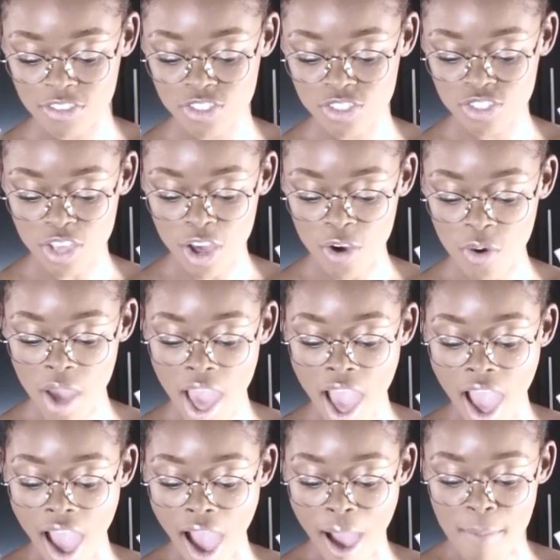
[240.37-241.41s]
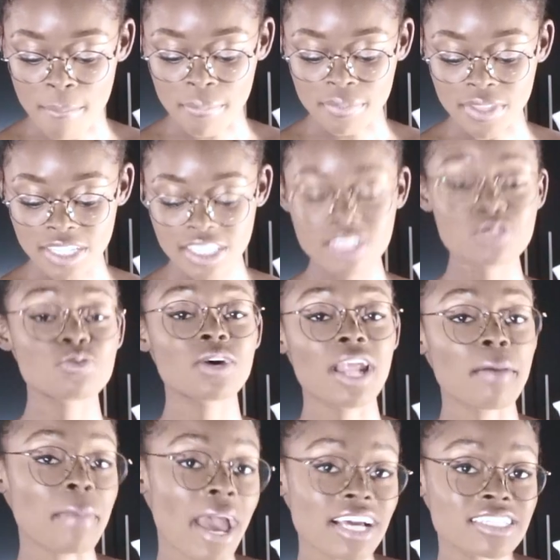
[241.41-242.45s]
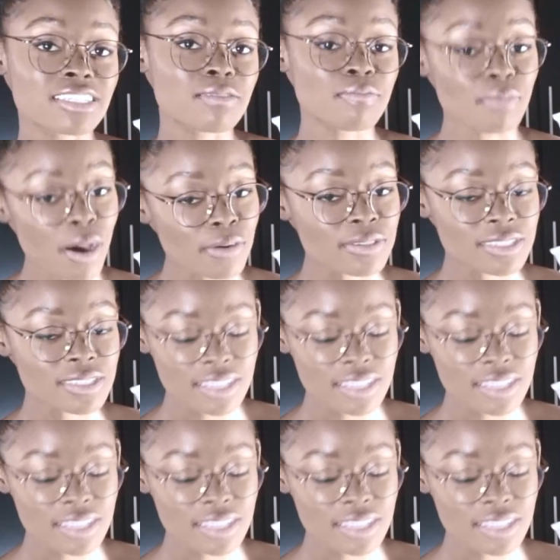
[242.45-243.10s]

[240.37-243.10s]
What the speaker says: So this is what I'm actually most